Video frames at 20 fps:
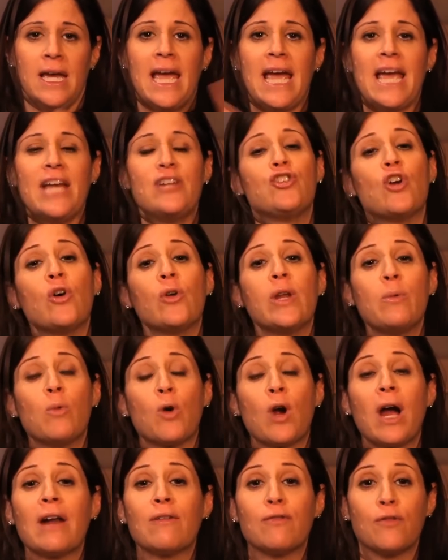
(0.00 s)
Hey, Jody,
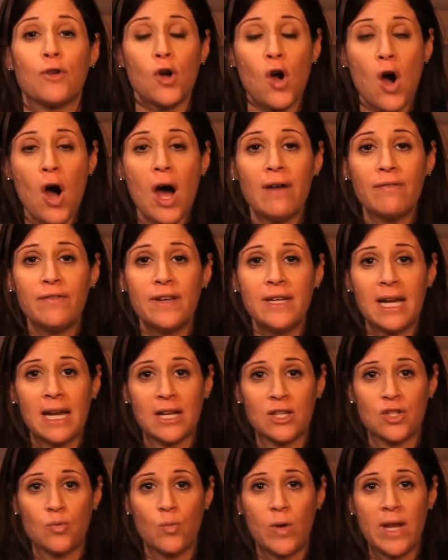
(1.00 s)
we're on for coffee
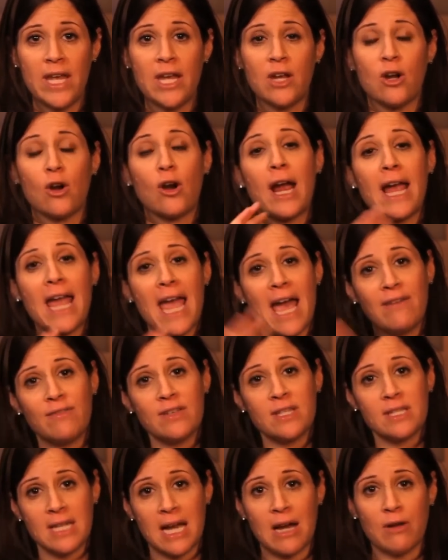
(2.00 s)
next week, or I have
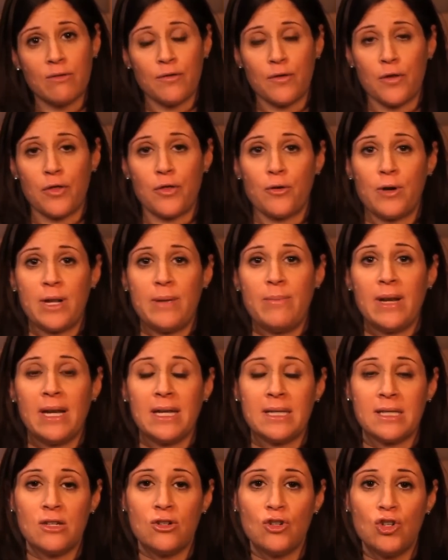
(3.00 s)
us down for 30
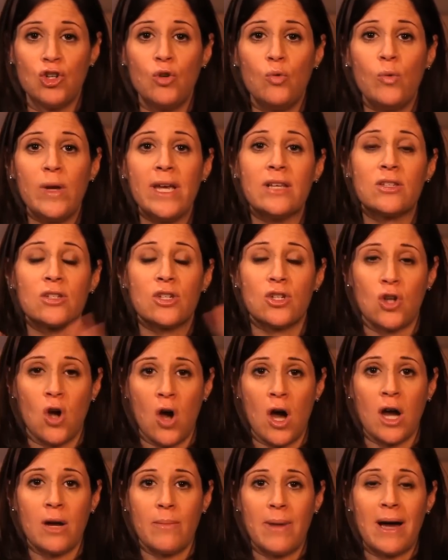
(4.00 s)
minutes in 2 weeks to
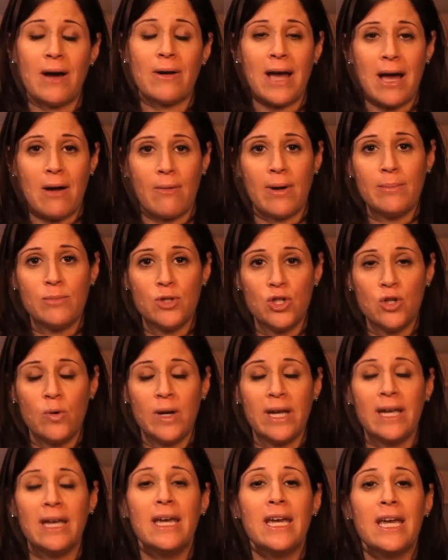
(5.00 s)
talk about how I'm
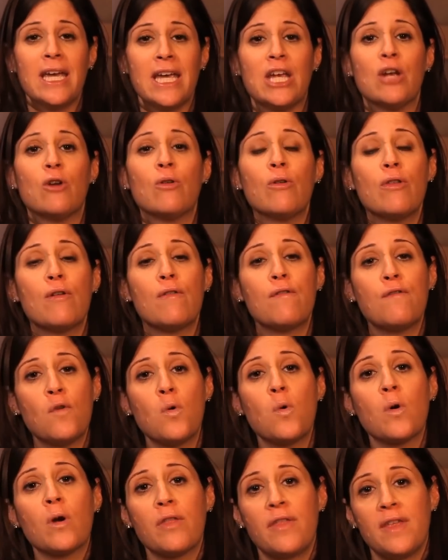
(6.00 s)
doing. Here are the
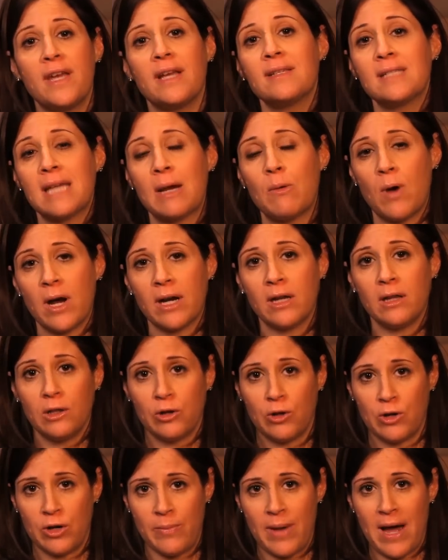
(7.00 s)
4 things I want to
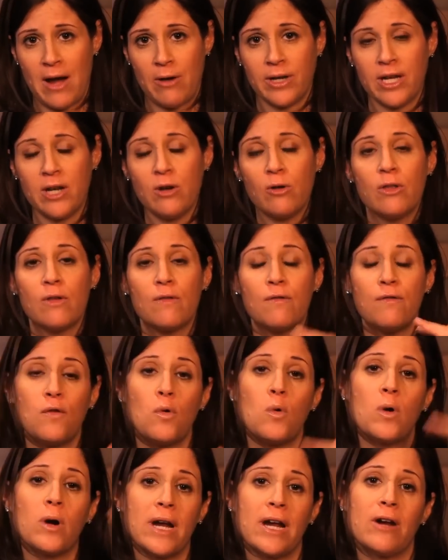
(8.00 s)
learn about. Here are the
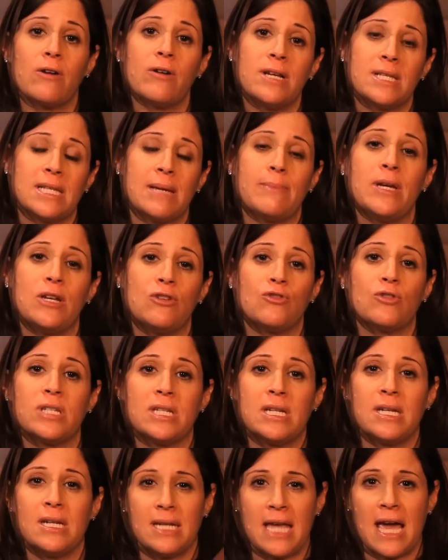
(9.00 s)
4 areas I'm
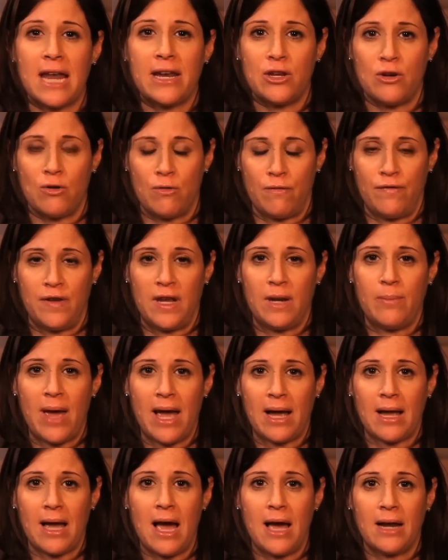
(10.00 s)
interested in getting your
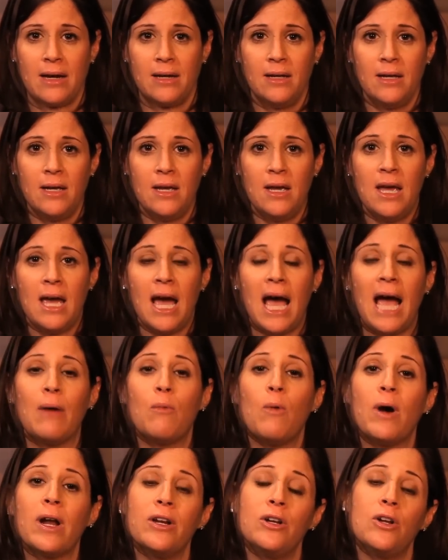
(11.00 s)
feedback on. I
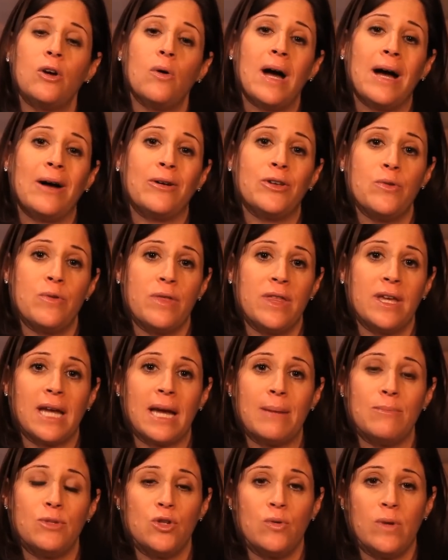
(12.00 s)
want to know how you think
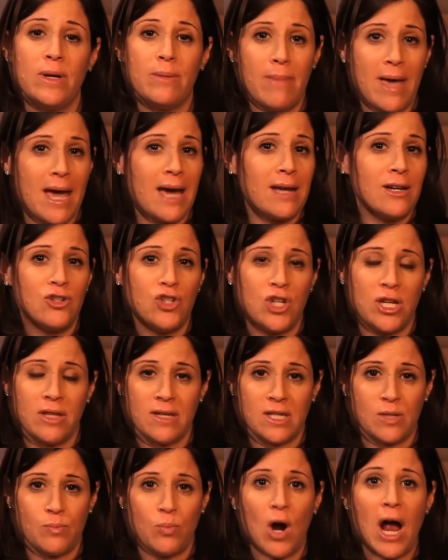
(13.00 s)
I'm doing managing
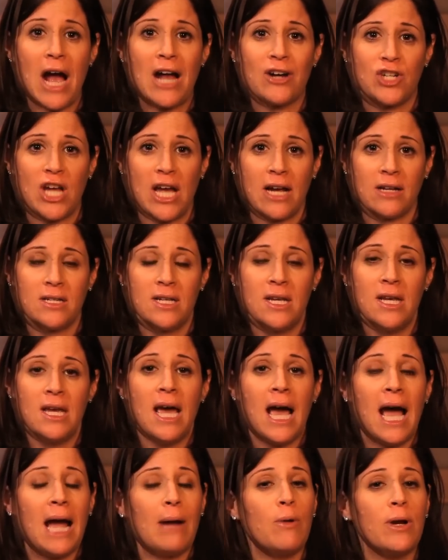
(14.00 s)
this project.
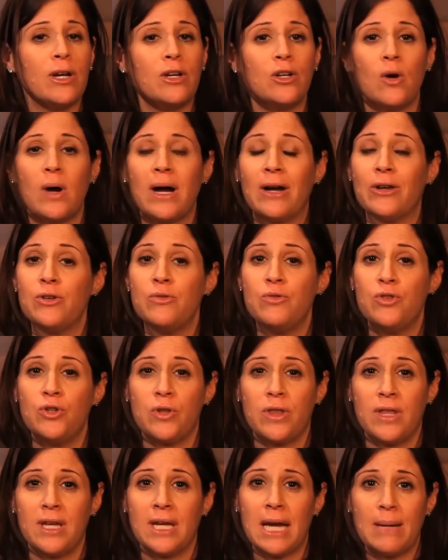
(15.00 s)
I want to know how you
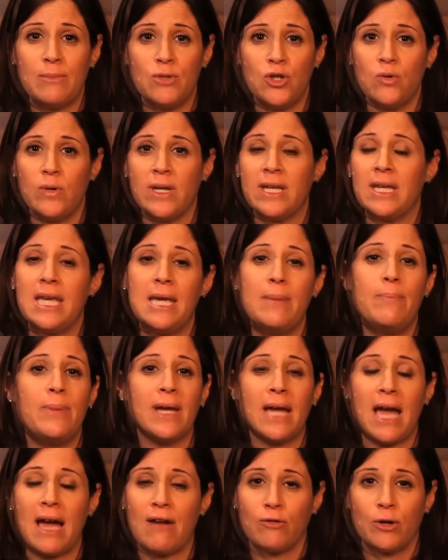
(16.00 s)
think I'm doing
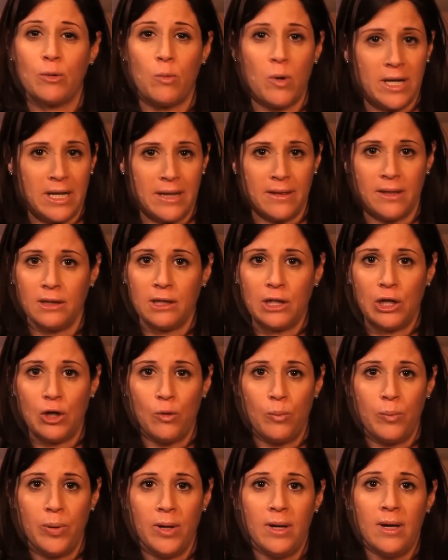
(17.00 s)
keeping everyone in the
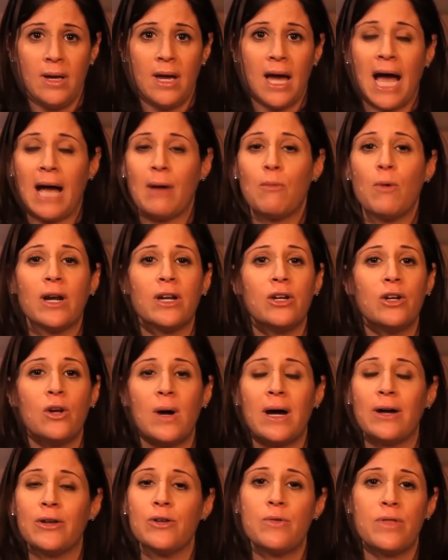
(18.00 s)
loop. I want to know
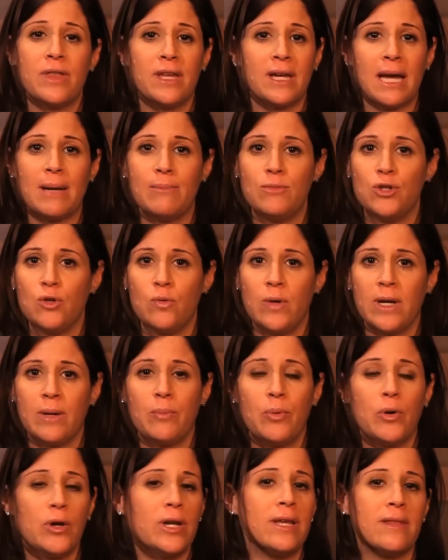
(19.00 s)
how you think I'm doing
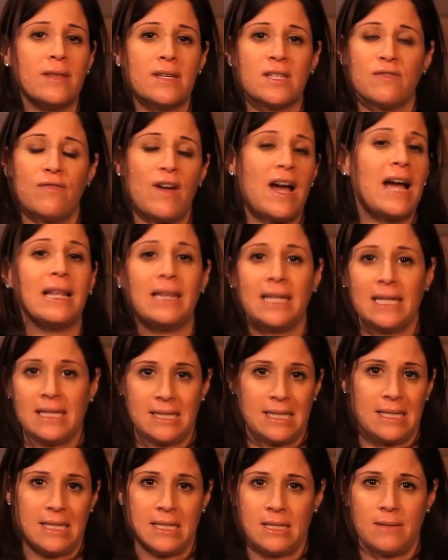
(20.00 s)
putting this filing
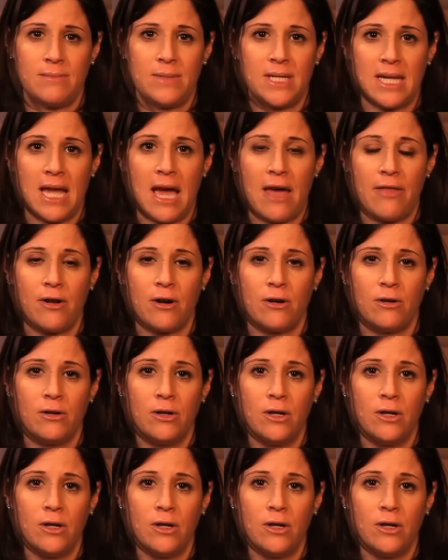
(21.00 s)
system together.